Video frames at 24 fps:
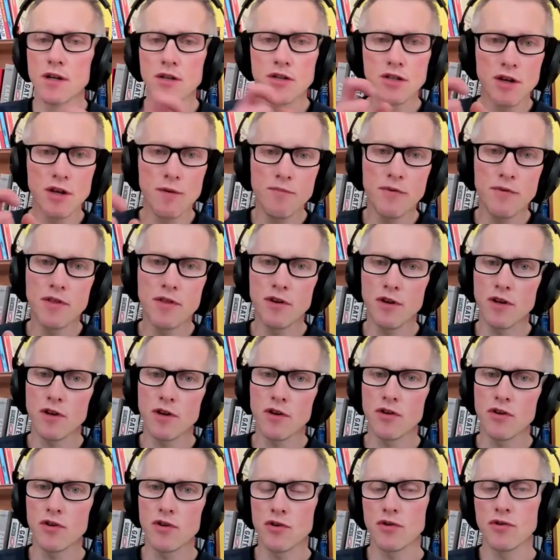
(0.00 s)
something that
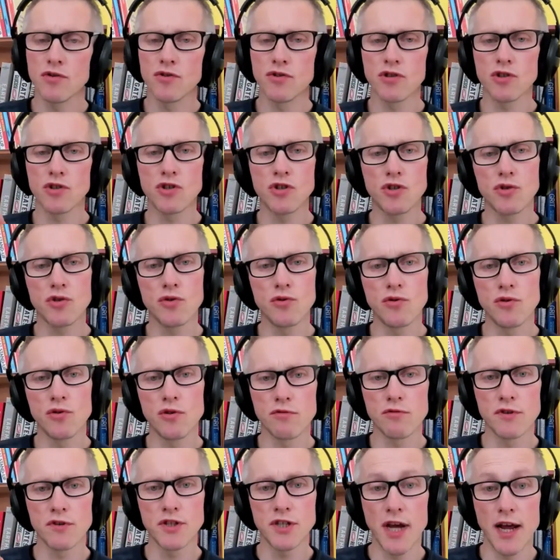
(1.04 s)
you use, a tool
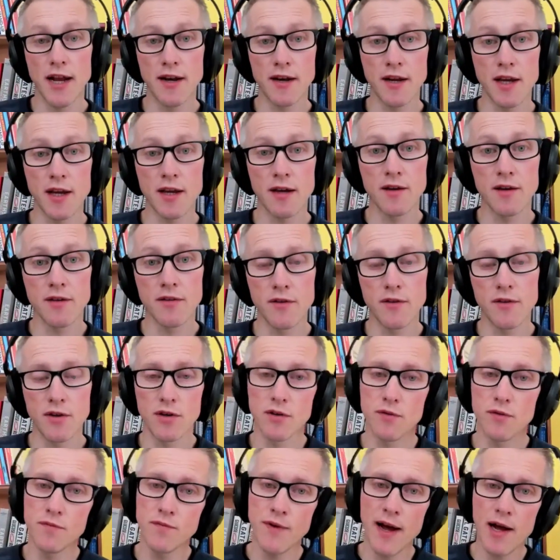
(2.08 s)
or a technique that
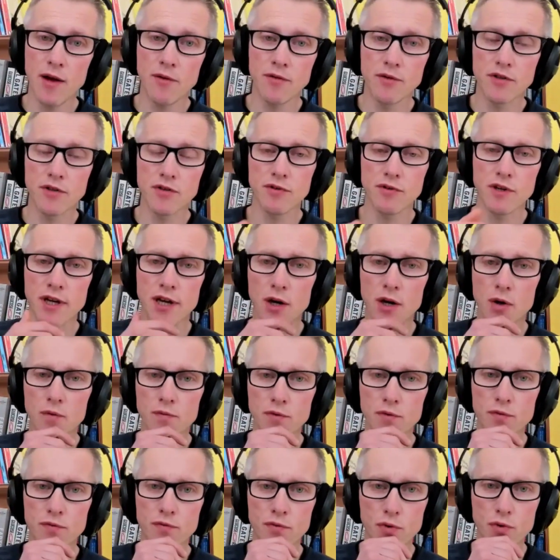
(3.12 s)
you found that's really
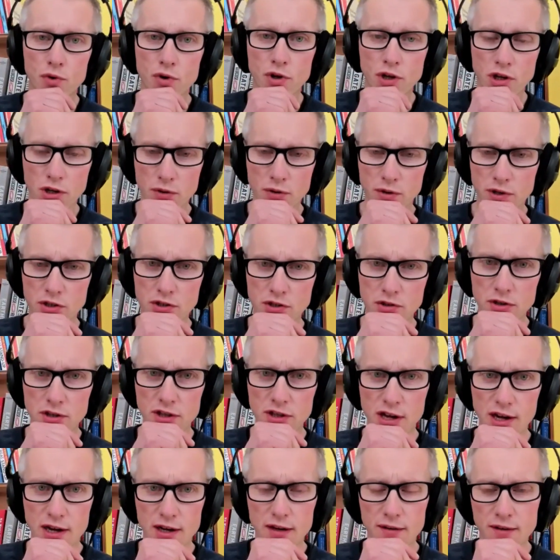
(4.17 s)
helpful for you in
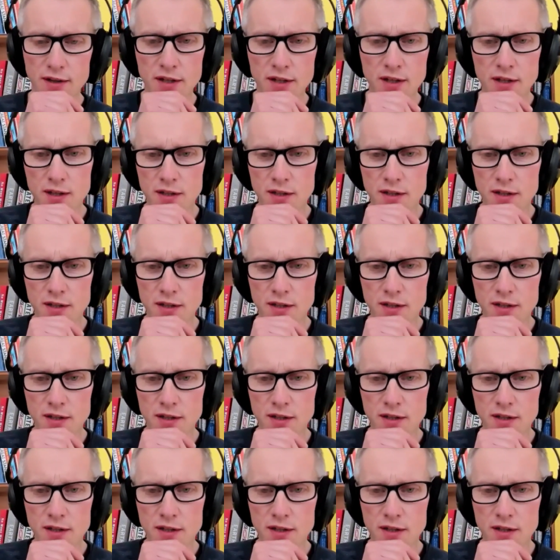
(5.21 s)
doing that?